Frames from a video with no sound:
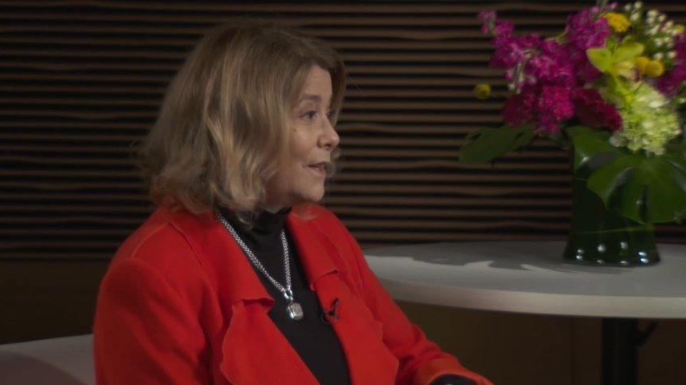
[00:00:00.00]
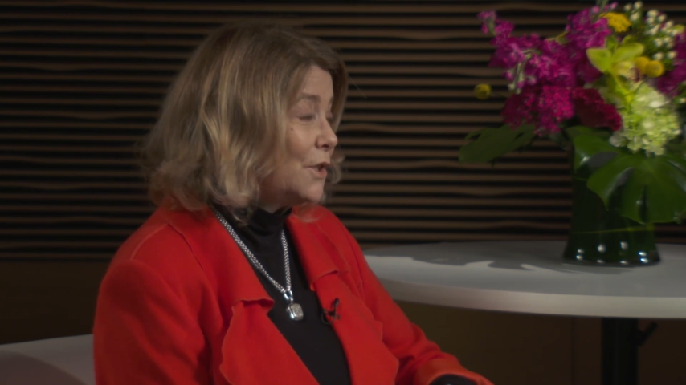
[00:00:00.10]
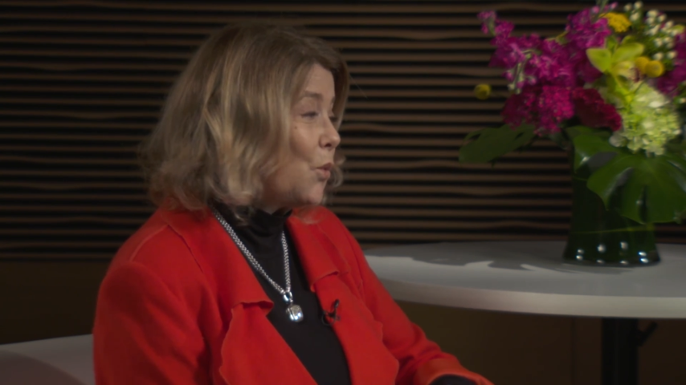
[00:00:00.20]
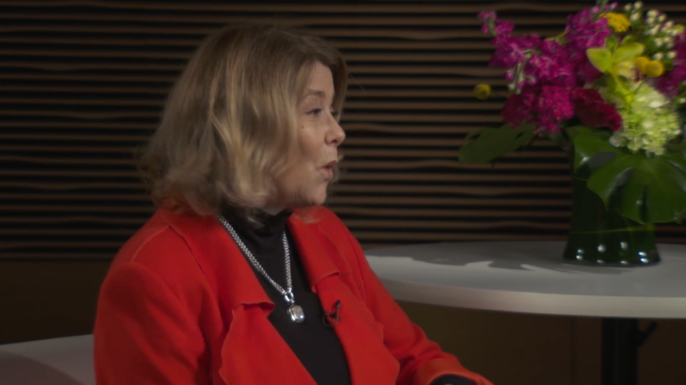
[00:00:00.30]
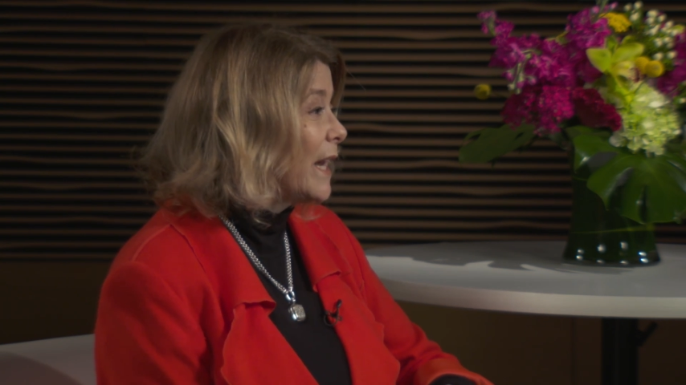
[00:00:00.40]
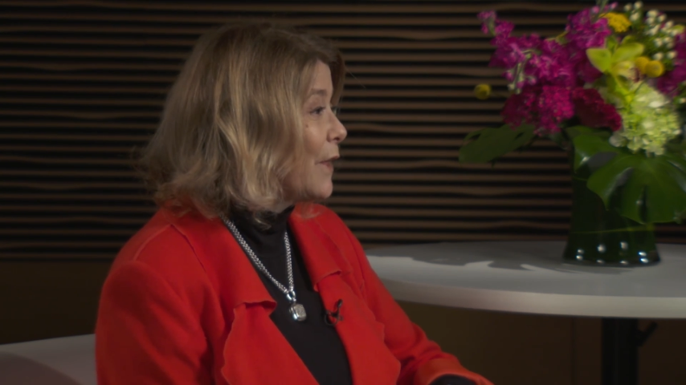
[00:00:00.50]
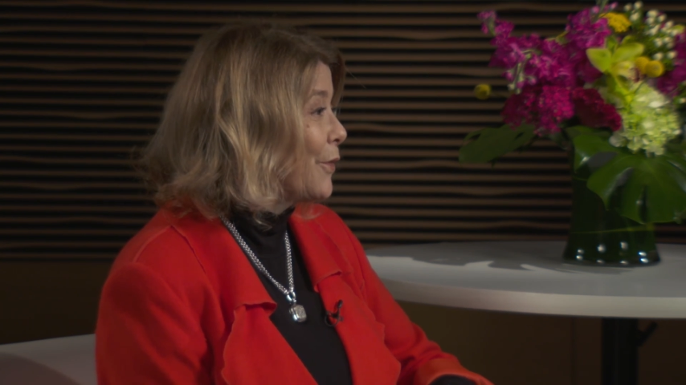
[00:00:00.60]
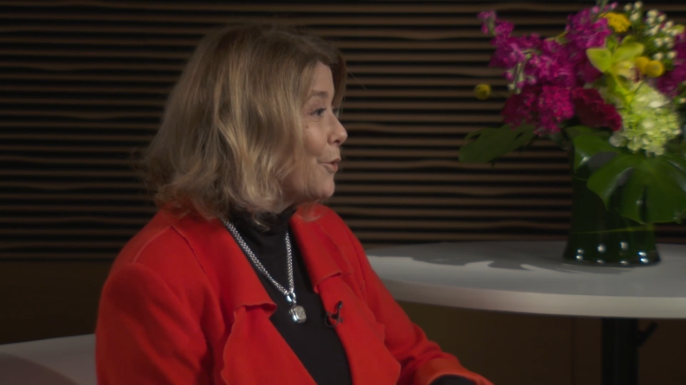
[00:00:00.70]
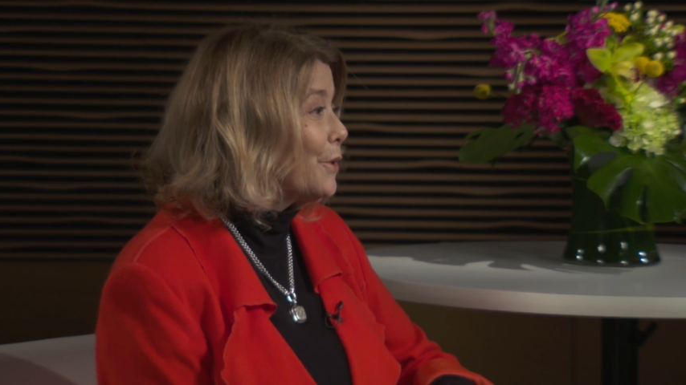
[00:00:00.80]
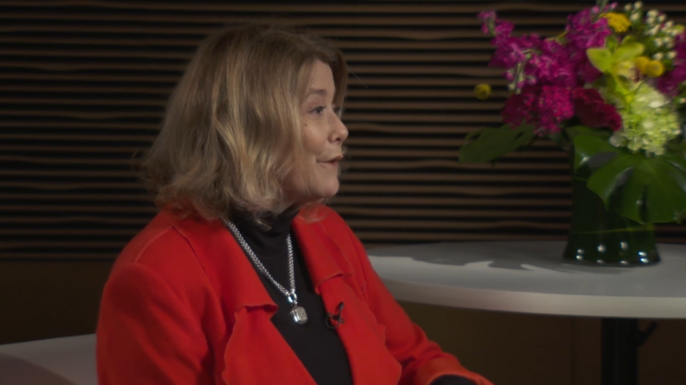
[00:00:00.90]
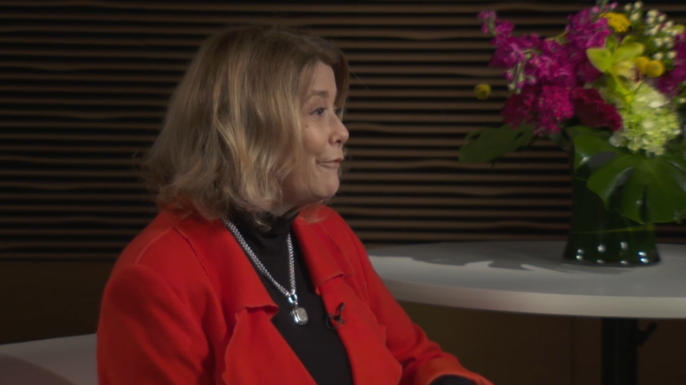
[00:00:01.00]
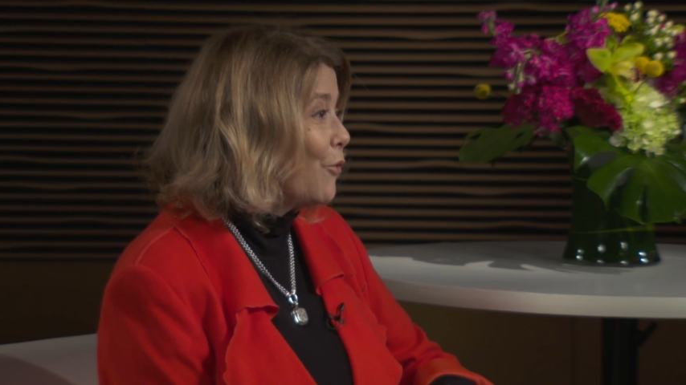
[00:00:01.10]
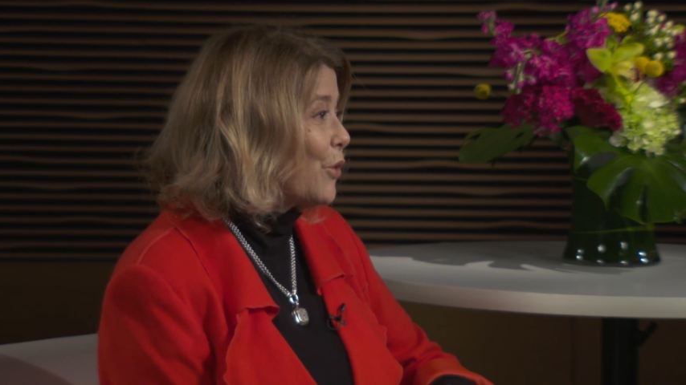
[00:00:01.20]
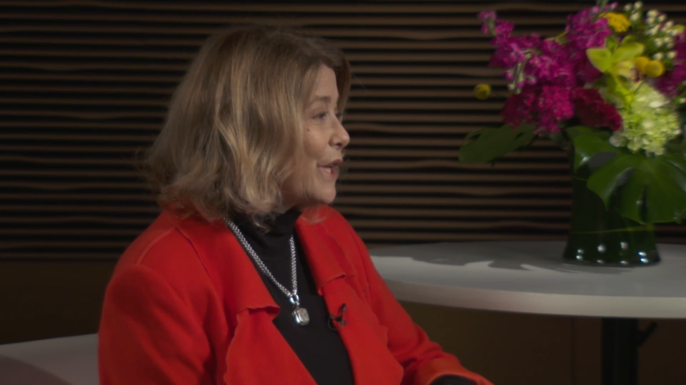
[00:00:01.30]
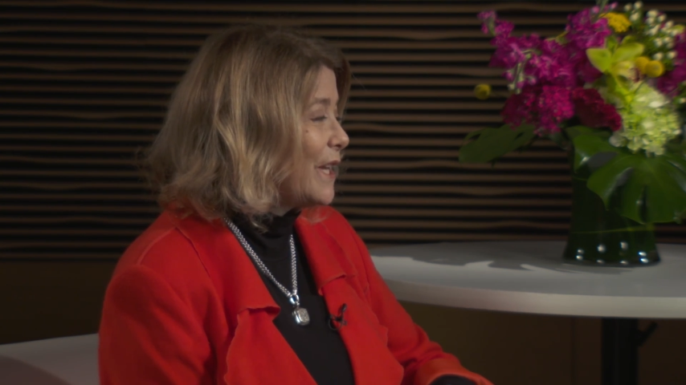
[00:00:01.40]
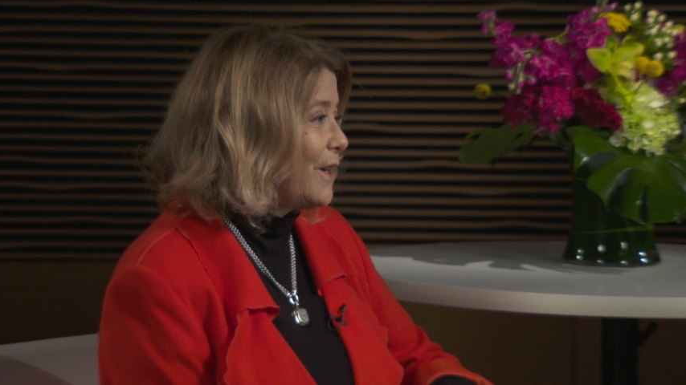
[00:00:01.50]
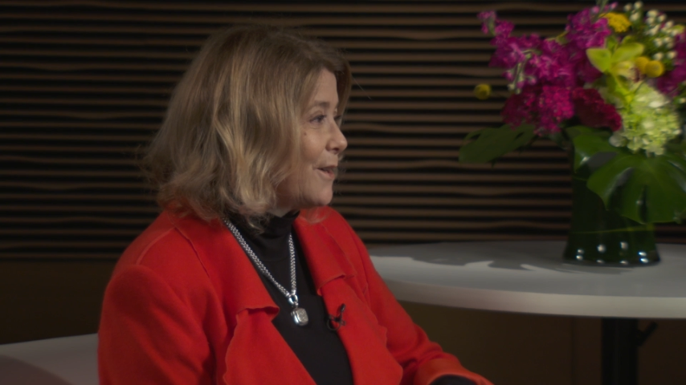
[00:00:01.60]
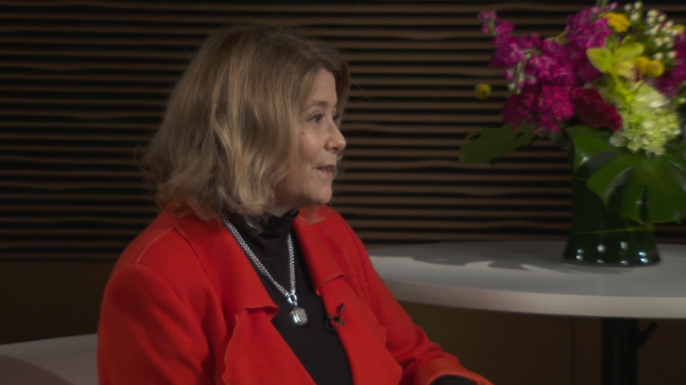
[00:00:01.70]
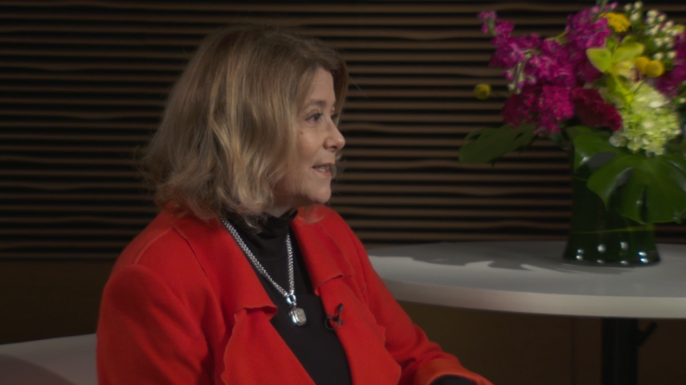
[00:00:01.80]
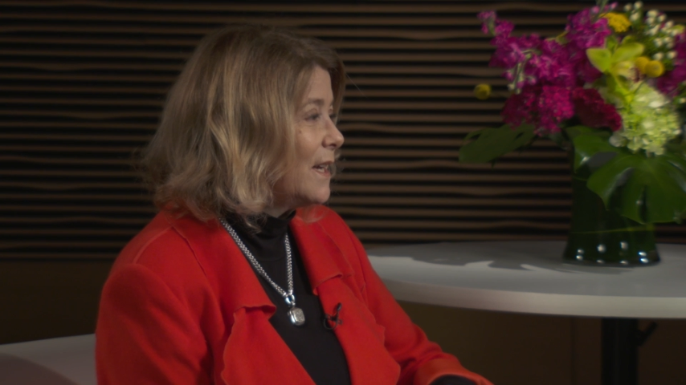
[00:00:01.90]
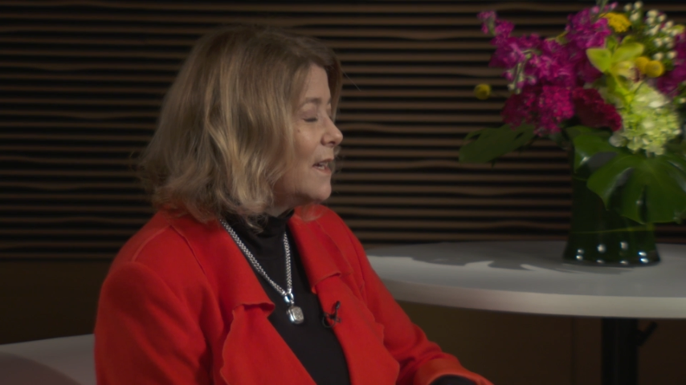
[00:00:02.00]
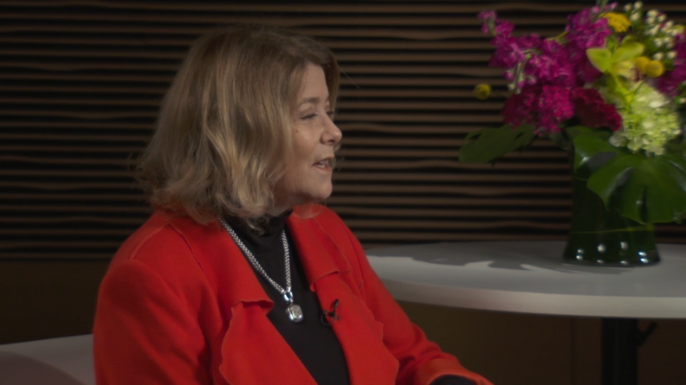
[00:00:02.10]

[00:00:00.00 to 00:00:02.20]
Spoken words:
20, 30, 40 years.